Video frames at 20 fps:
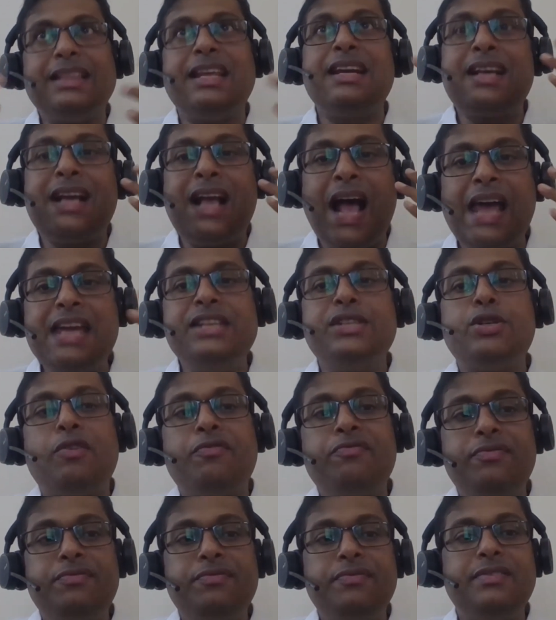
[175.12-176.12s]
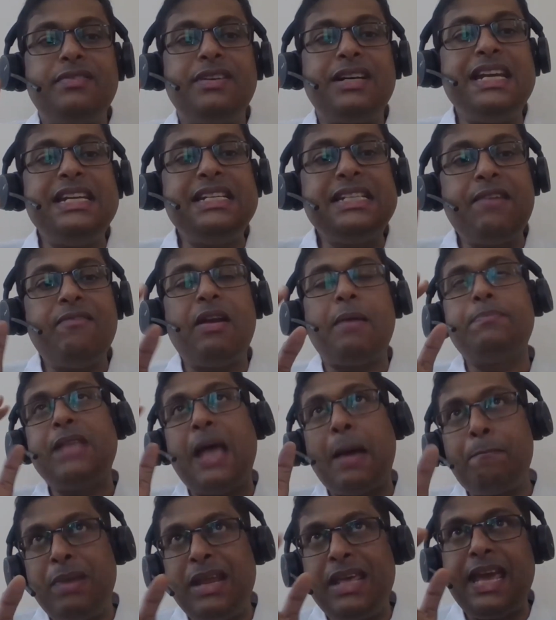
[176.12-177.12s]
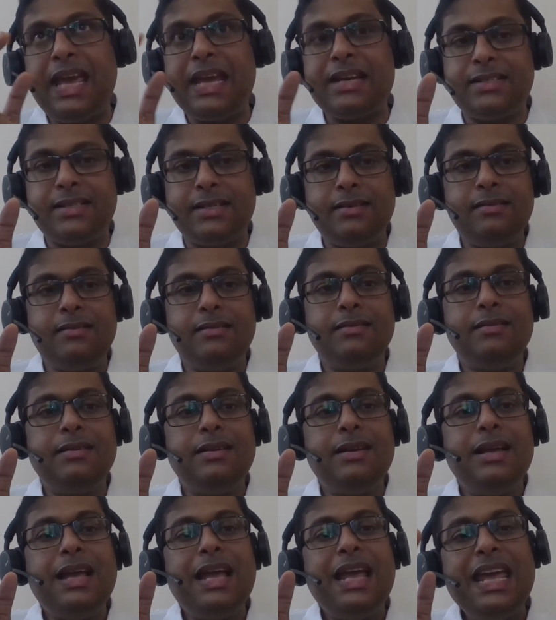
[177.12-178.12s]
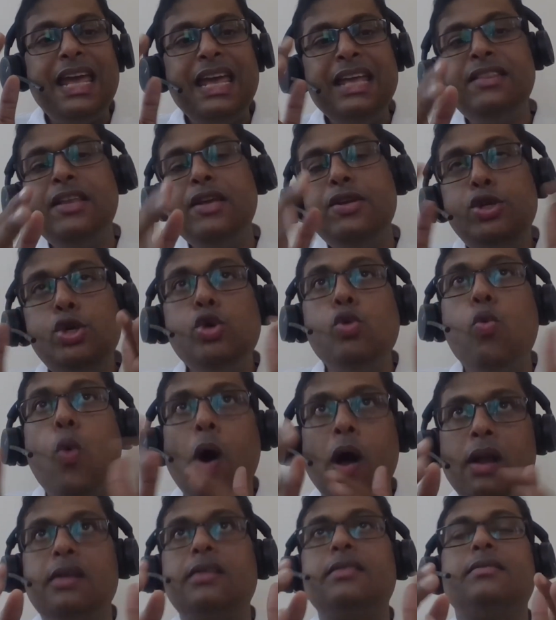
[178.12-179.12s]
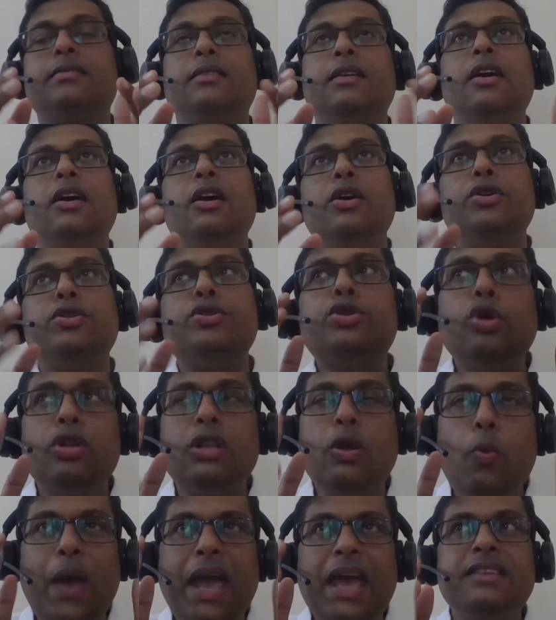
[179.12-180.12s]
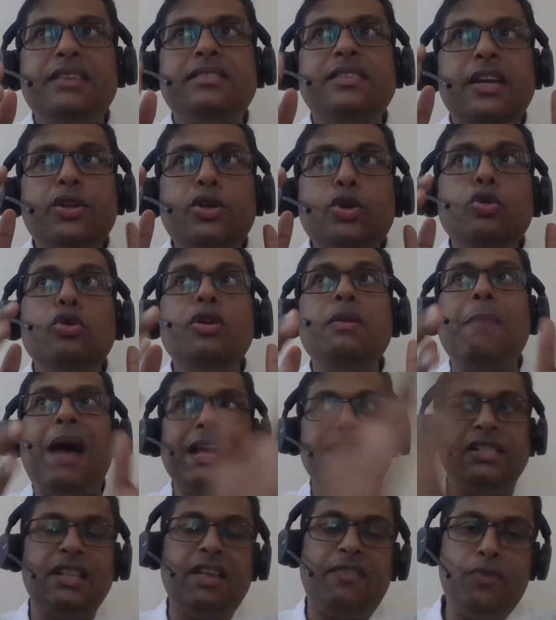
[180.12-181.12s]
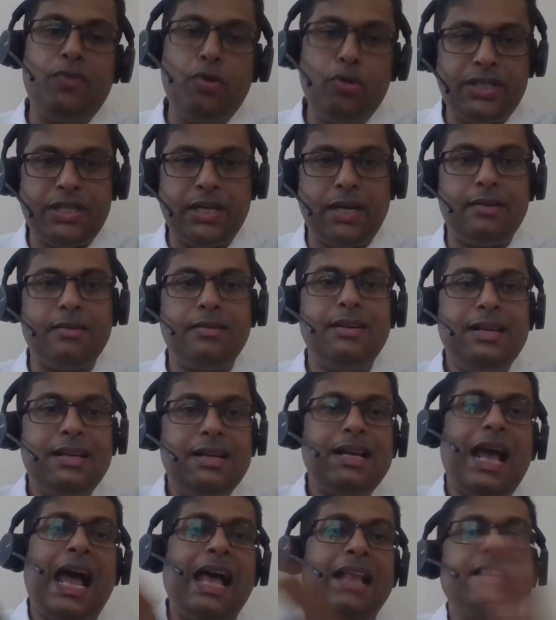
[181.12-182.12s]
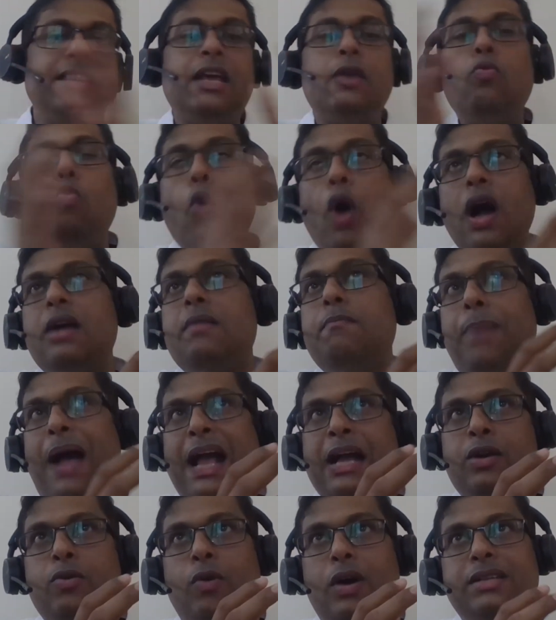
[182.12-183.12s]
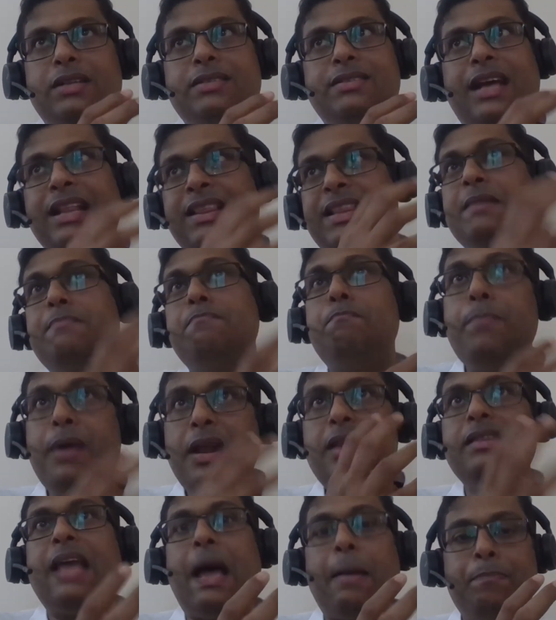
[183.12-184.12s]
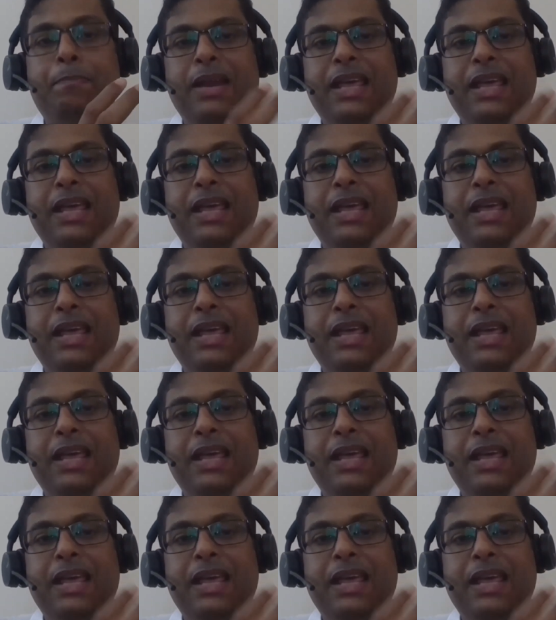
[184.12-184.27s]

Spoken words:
and then kind of redevelop the application in the new world. So the ways that you imagine the future and then work backwards and then build